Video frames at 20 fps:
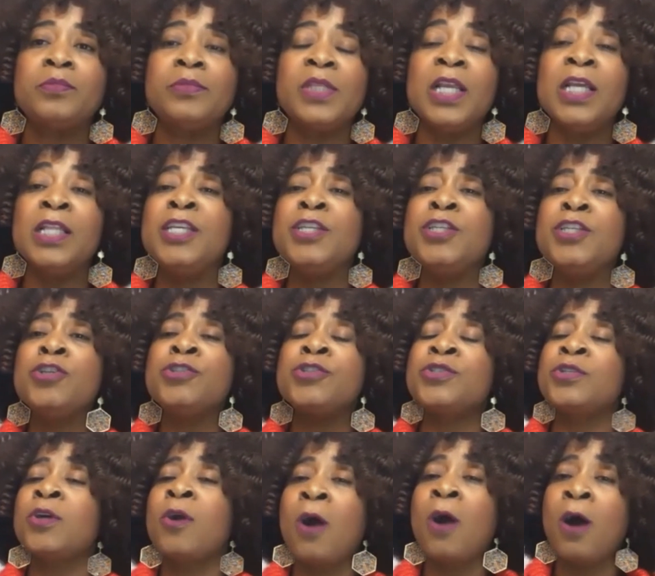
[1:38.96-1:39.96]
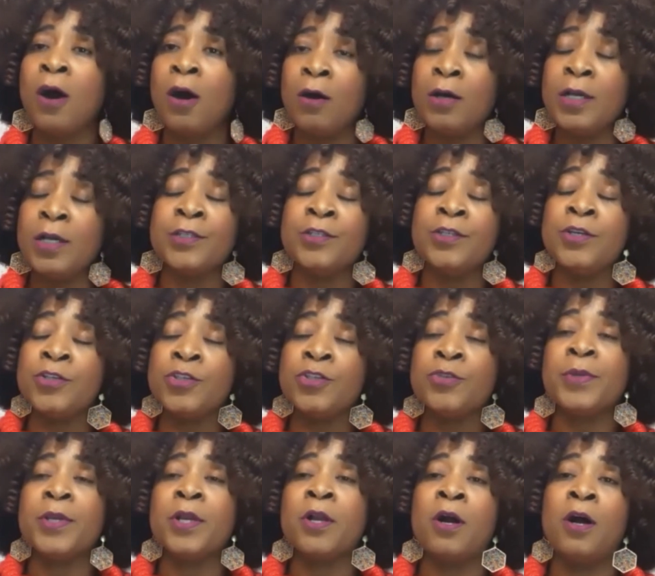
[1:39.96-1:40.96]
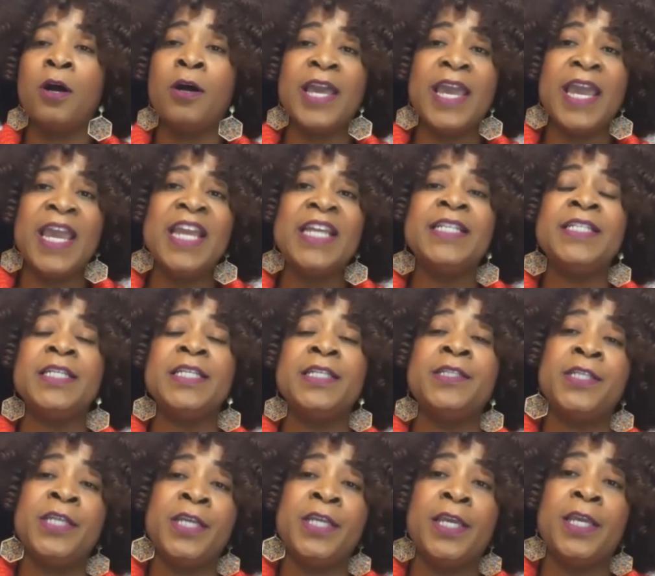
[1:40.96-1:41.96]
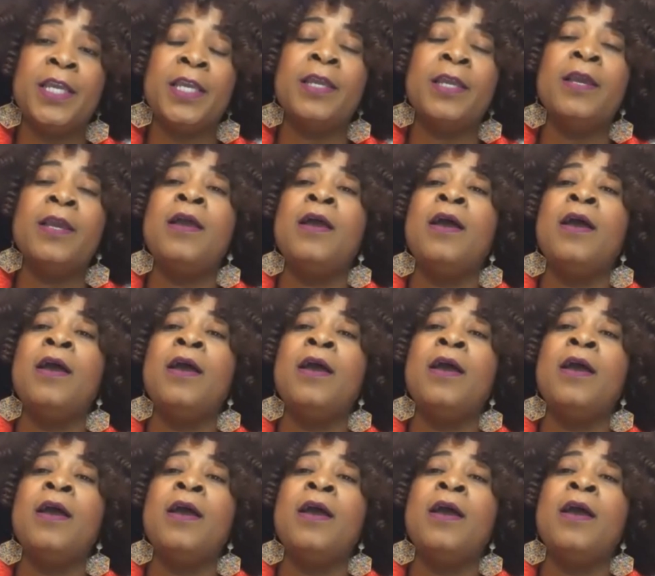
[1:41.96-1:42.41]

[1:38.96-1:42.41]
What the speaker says: it used to be called ADD,